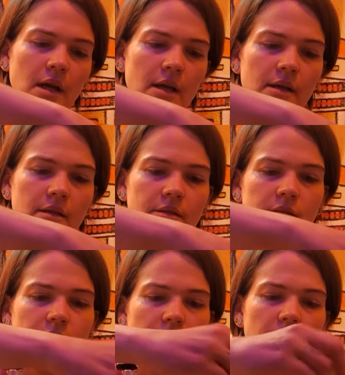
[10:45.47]

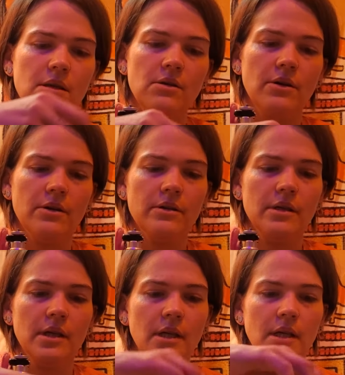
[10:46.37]
And here
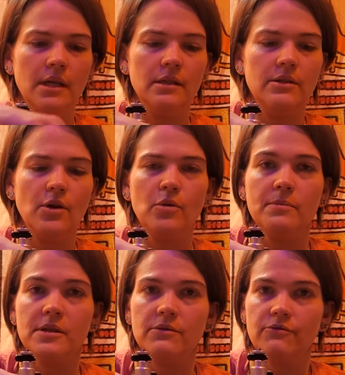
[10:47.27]
in the
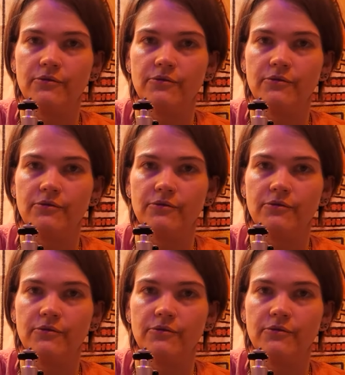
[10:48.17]
hopes and